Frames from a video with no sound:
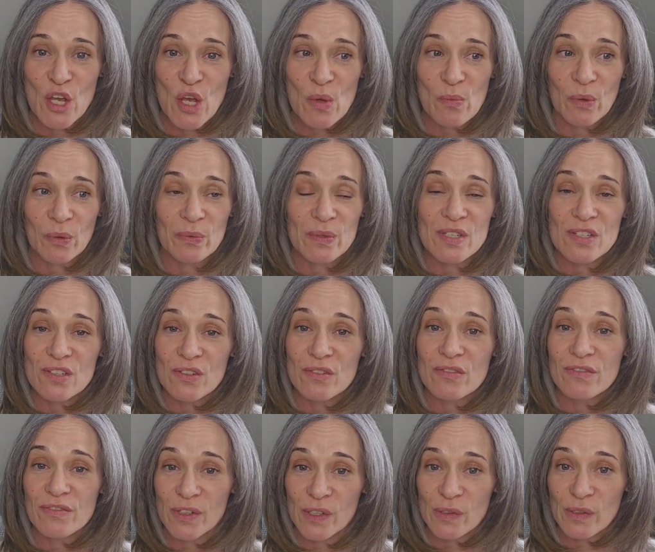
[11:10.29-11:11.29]
But it was still
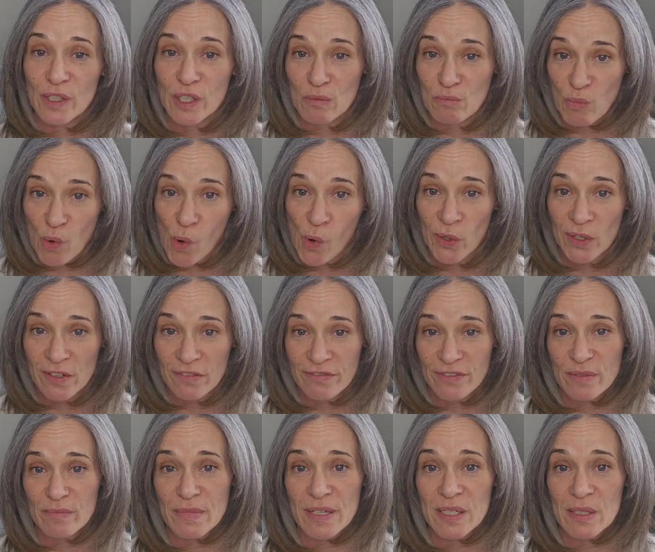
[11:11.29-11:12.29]
very important for
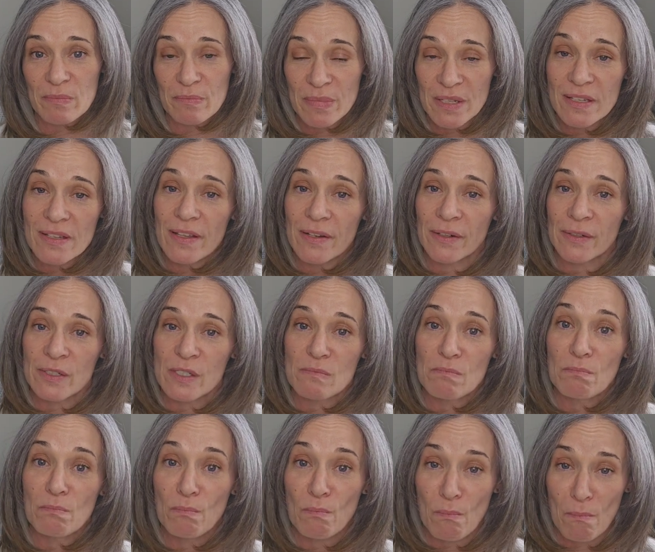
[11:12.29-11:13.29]
me to be there
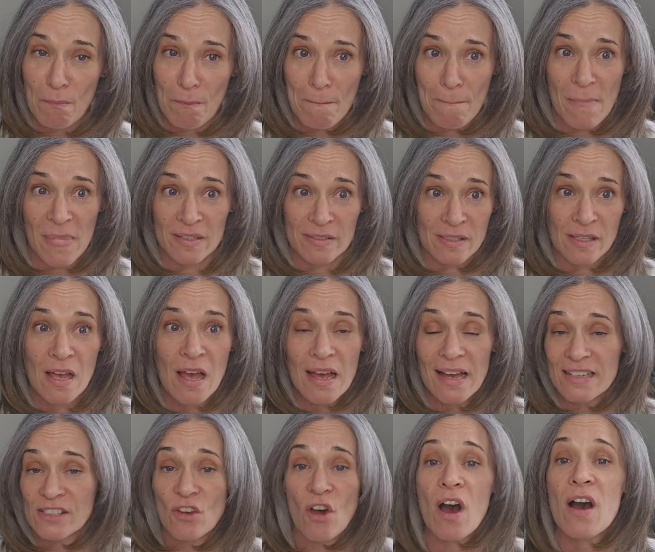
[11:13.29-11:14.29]
as
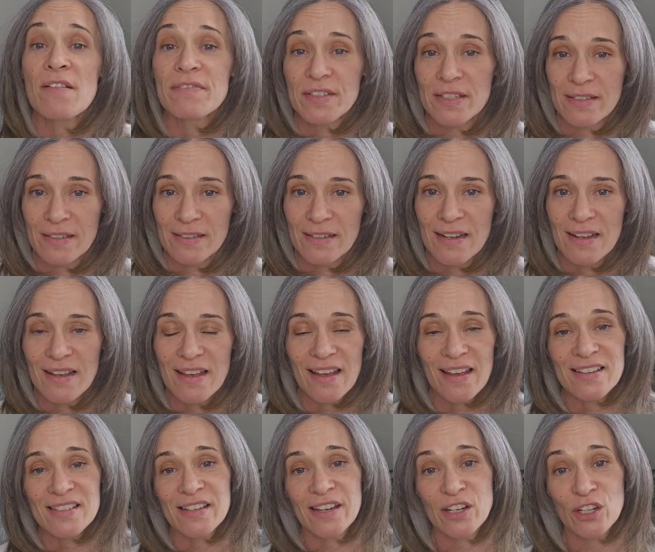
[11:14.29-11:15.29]
often
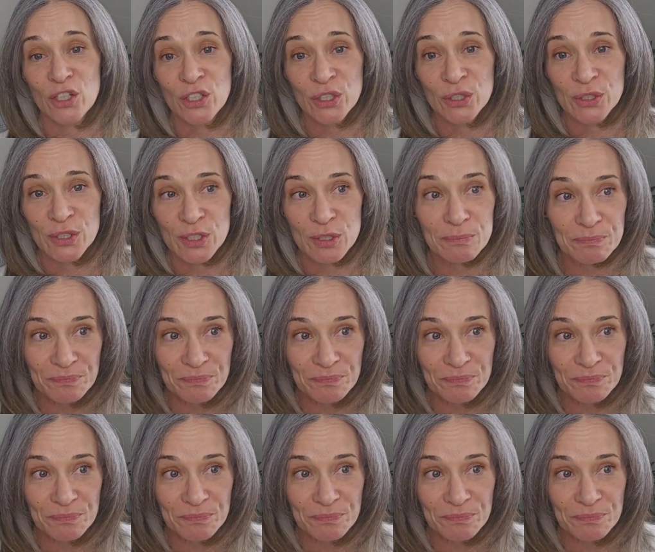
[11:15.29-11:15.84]
as I could.